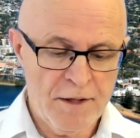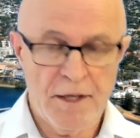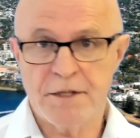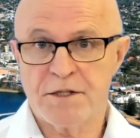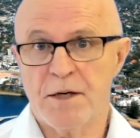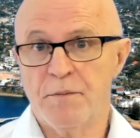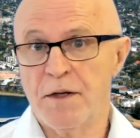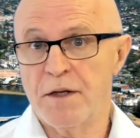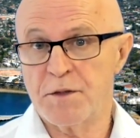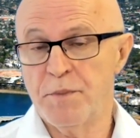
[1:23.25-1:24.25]
That's something
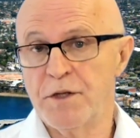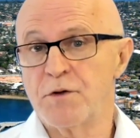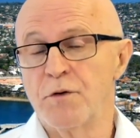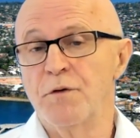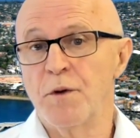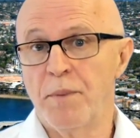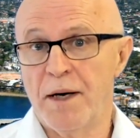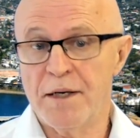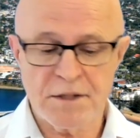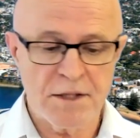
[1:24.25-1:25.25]
that's been true in the
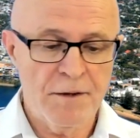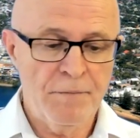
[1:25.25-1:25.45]
past.